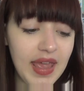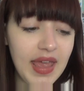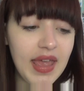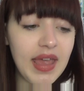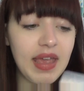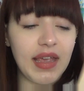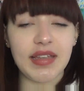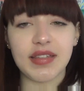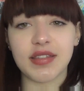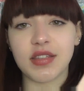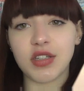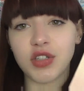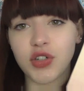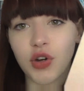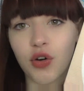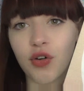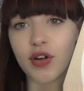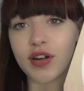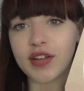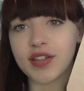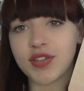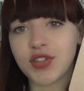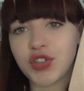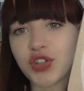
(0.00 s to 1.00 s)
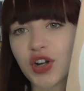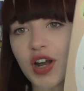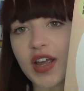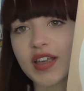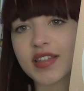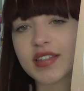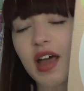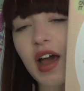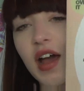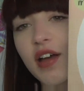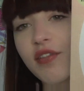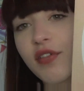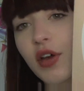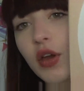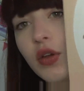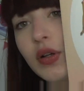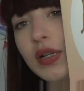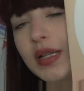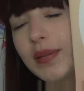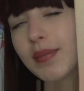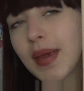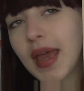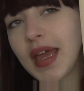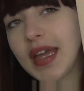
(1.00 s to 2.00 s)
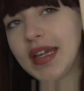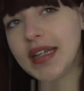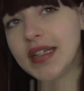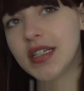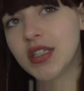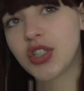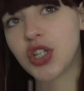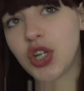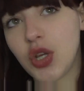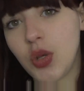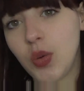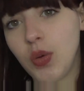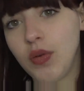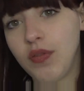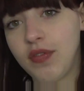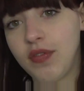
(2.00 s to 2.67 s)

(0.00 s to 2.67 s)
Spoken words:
it's the Doris Dress. I've only made 2 of